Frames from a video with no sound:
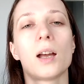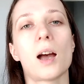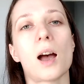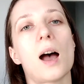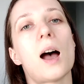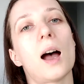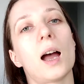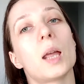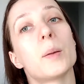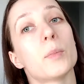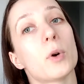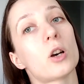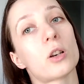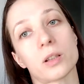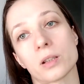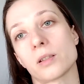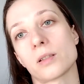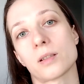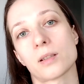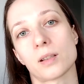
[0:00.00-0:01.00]
I bought
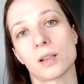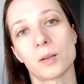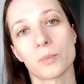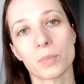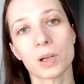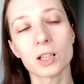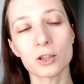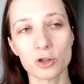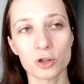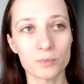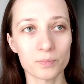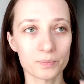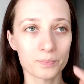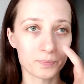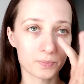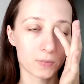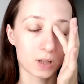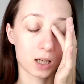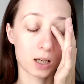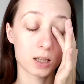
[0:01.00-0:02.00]
it in Belgium
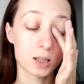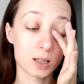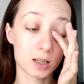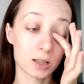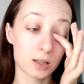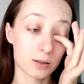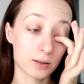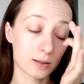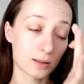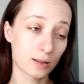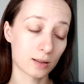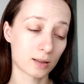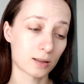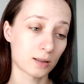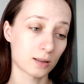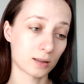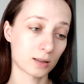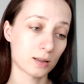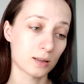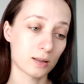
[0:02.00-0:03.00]
because
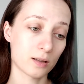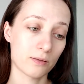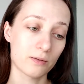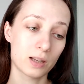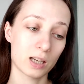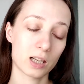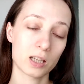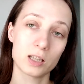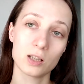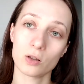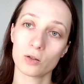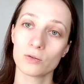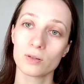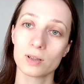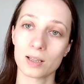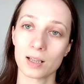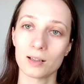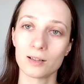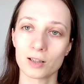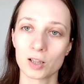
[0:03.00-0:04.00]
they don't
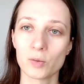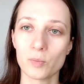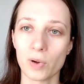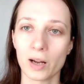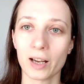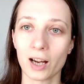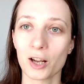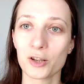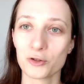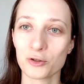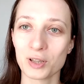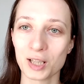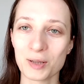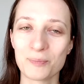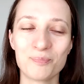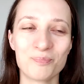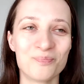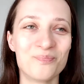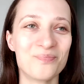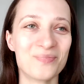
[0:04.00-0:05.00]
sell it in my country.
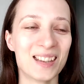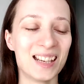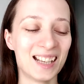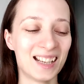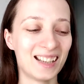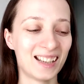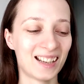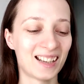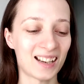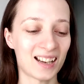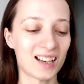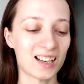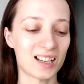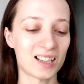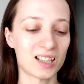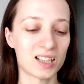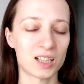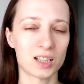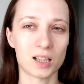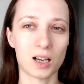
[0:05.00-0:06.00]

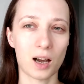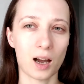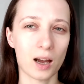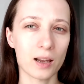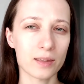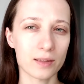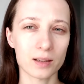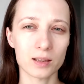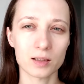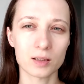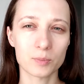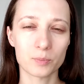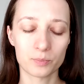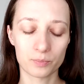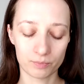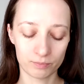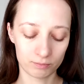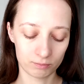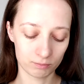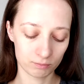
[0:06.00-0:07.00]
I think
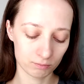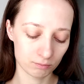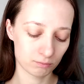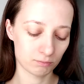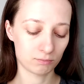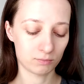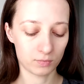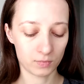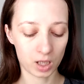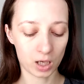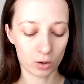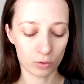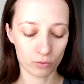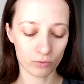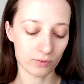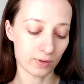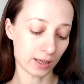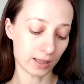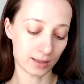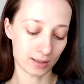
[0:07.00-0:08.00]
now
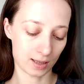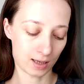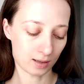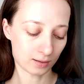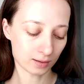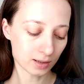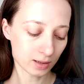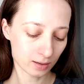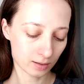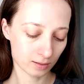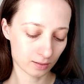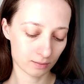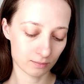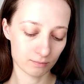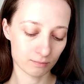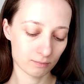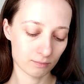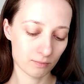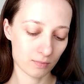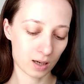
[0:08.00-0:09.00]
they sell it
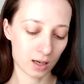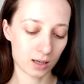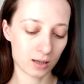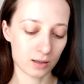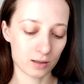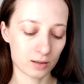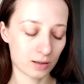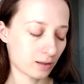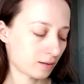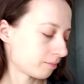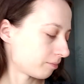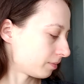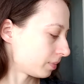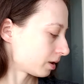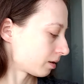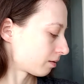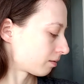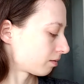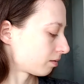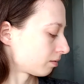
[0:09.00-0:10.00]
here, but